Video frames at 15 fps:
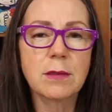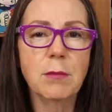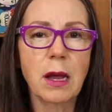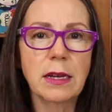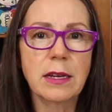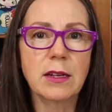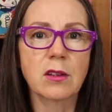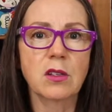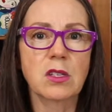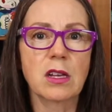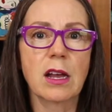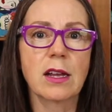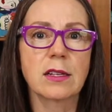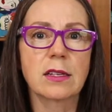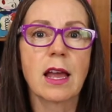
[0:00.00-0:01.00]
my needle
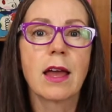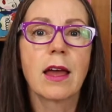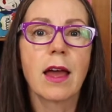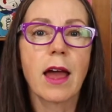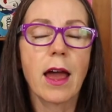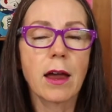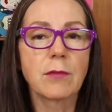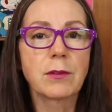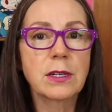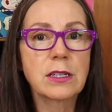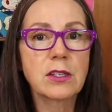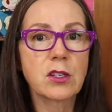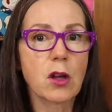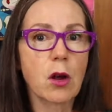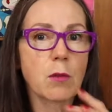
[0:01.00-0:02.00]
size every
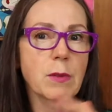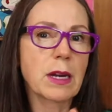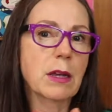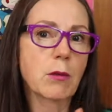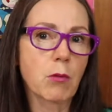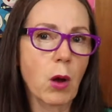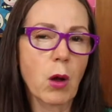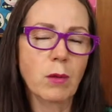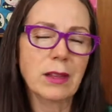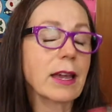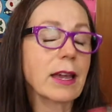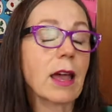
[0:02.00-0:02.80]
so many rows,